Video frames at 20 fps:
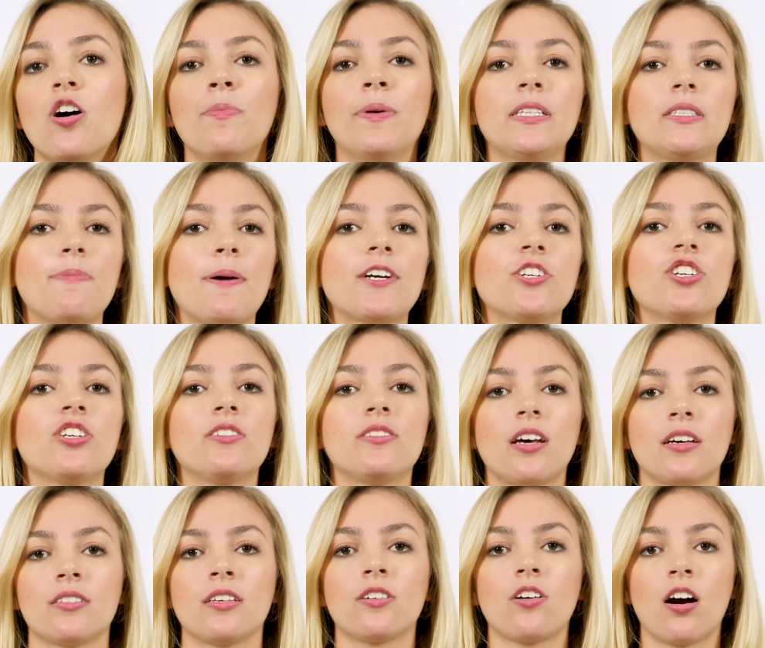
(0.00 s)
home inspection
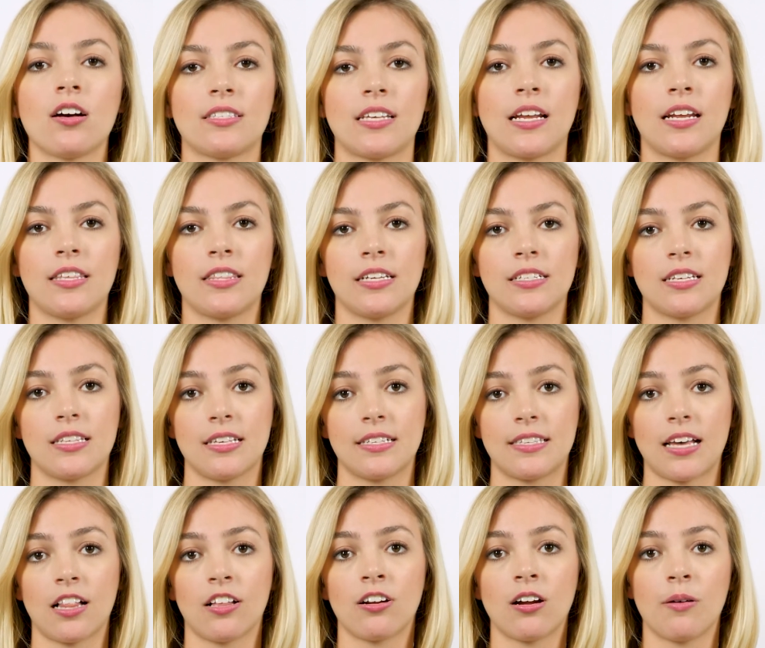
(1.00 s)
doesn't cost anything to the
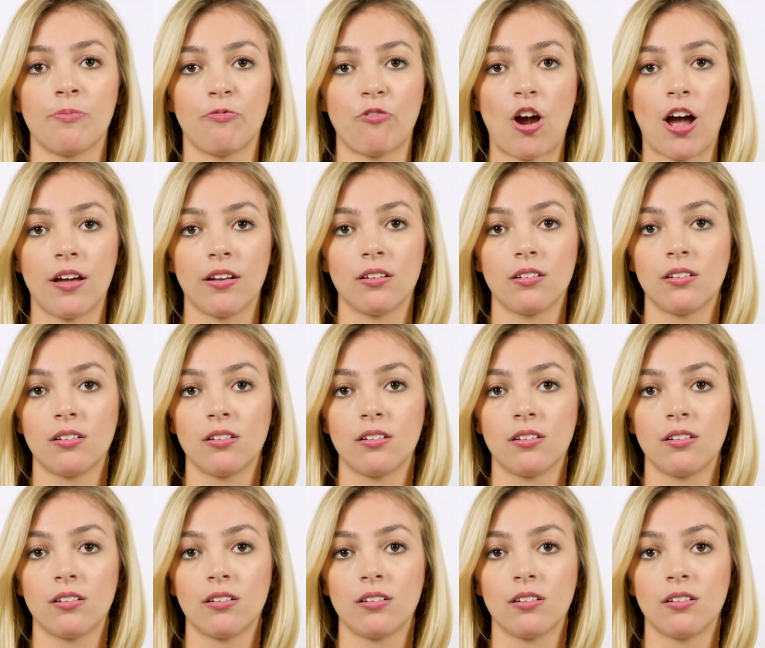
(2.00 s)
seller up front.